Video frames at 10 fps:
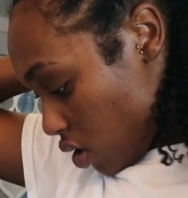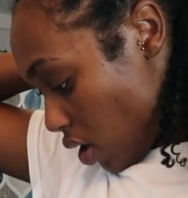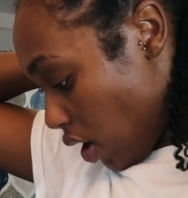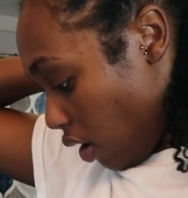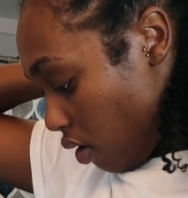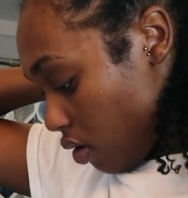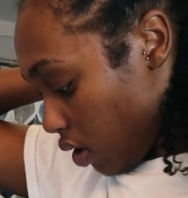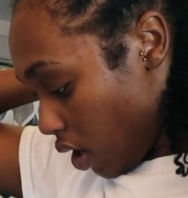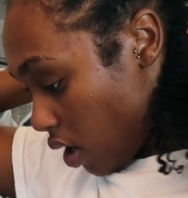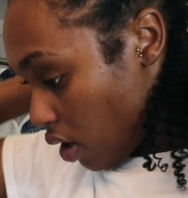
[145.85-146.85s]
Dang,
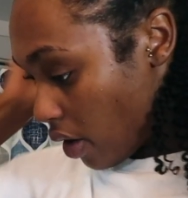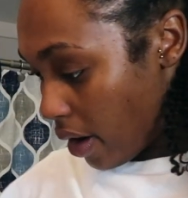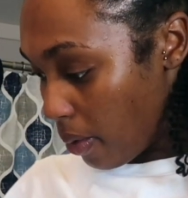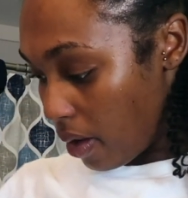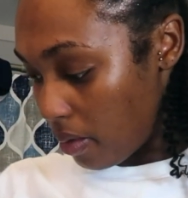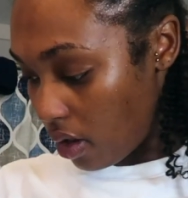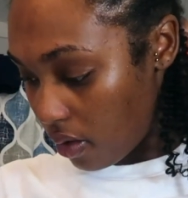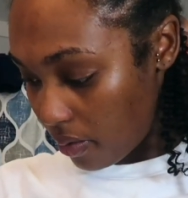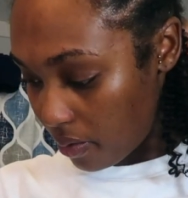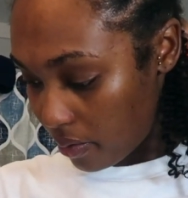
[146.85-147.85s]
scared the crap out of me.
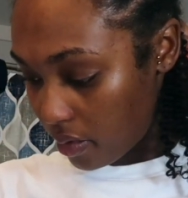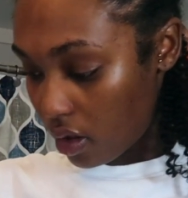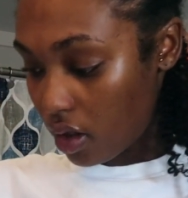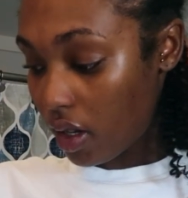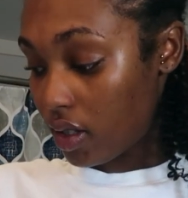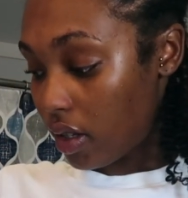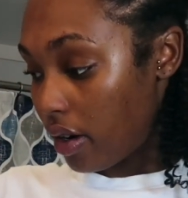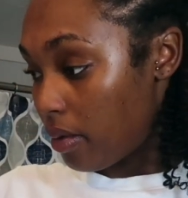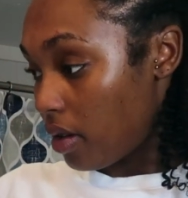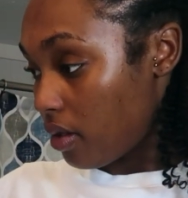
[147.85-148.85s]
That
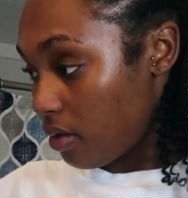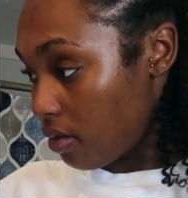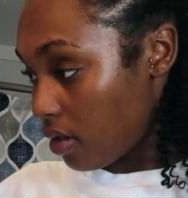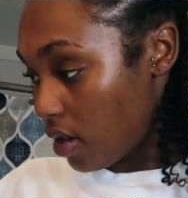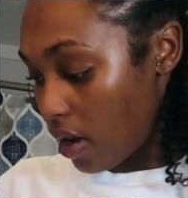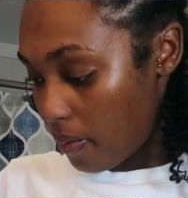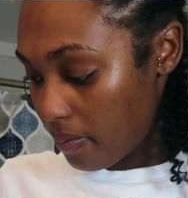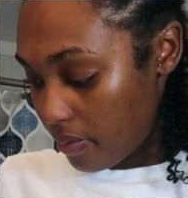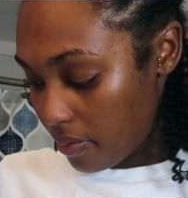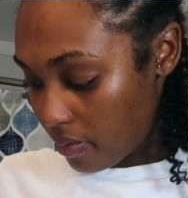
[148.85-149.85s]
scared me. Okay,
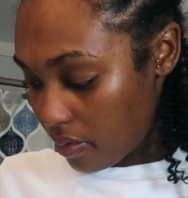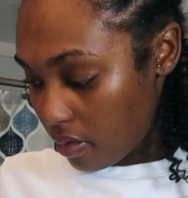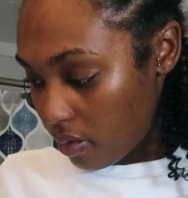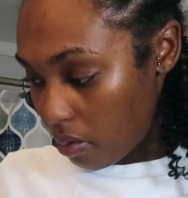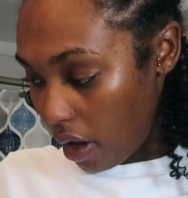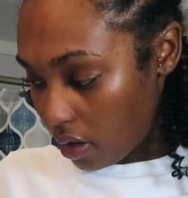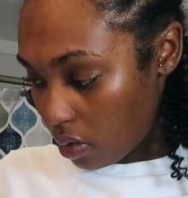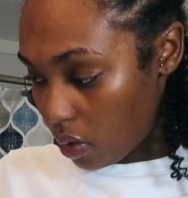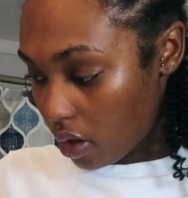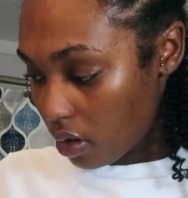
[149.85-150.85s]
back to
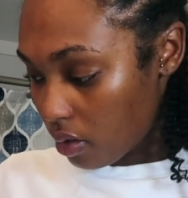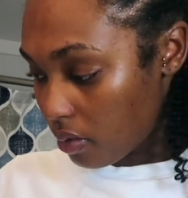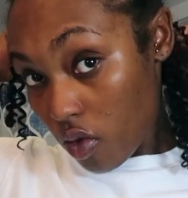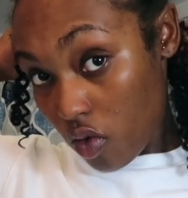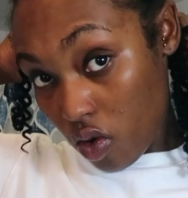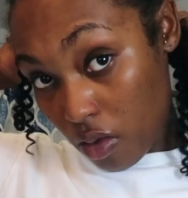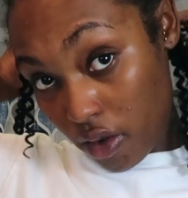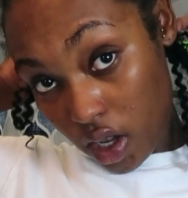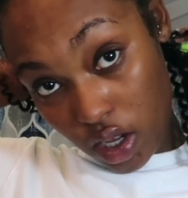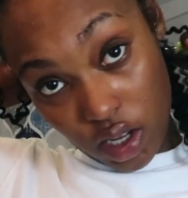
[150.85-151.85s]
work. Oh, I'm over
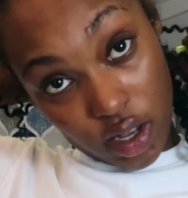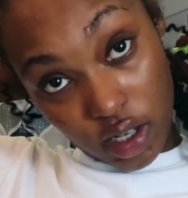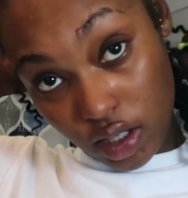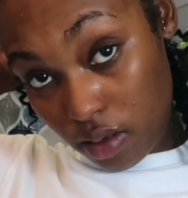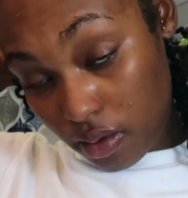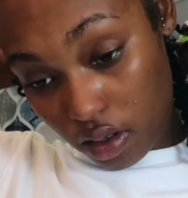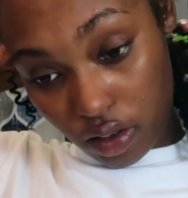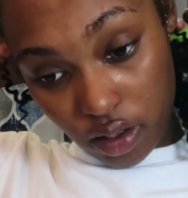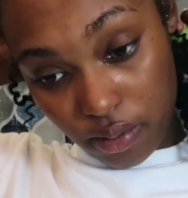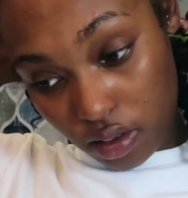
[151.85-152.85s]
here looking like Jeepers
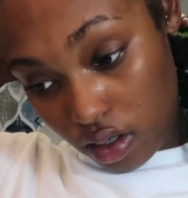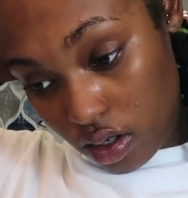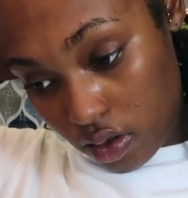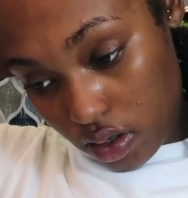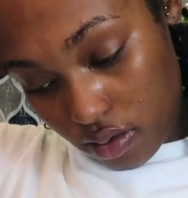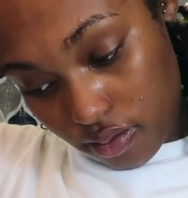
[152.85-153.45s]
Creepers, Lord.